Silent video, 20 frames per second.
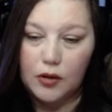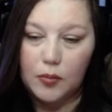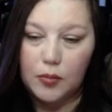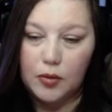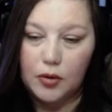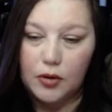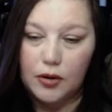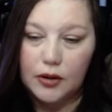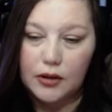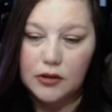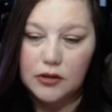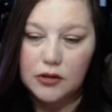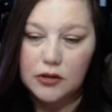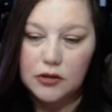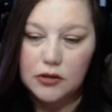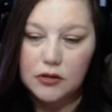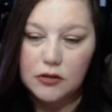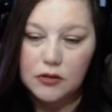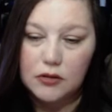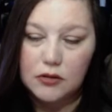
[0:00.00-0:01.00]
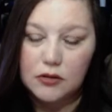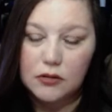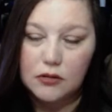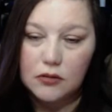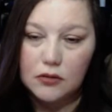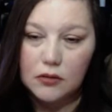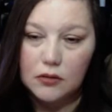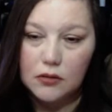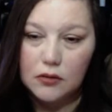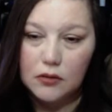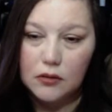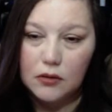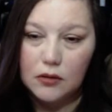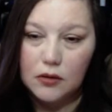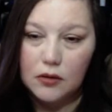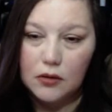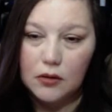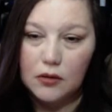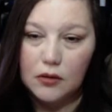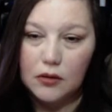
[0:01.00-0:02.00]
going to put
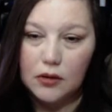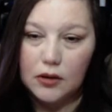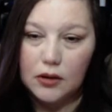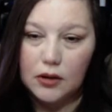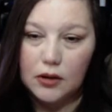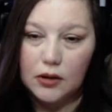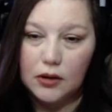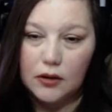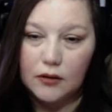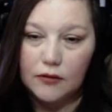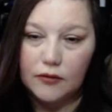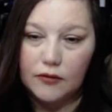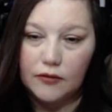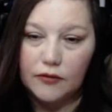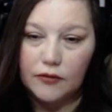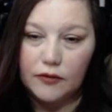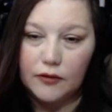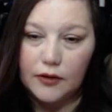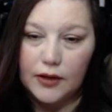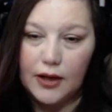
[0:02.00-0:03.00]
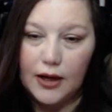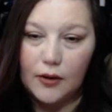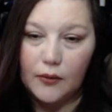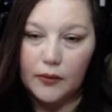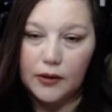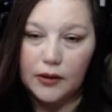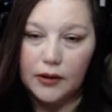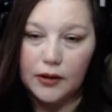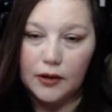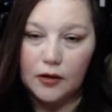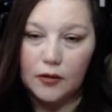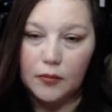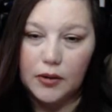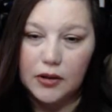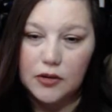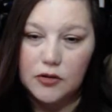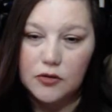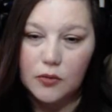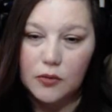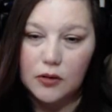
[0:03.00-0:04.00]
the flat one here
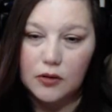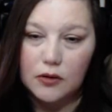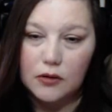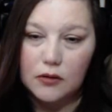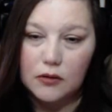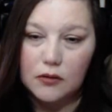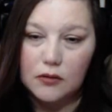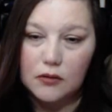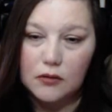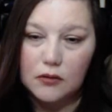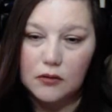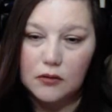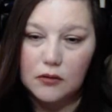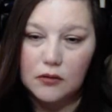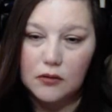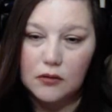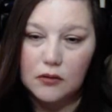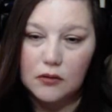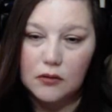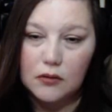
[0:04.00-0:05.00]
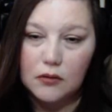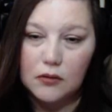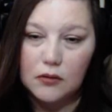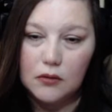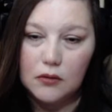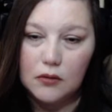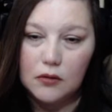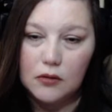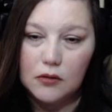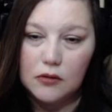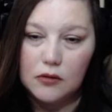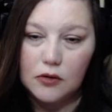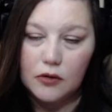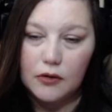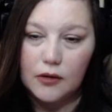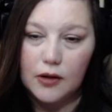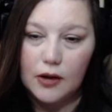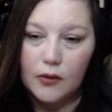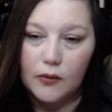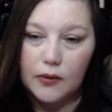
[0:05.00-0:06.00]
because we're going to
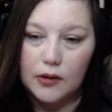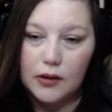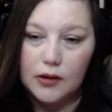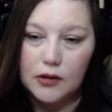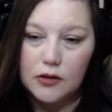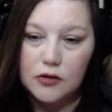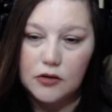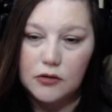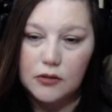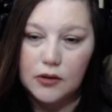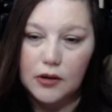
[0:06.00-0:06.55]
turn that one into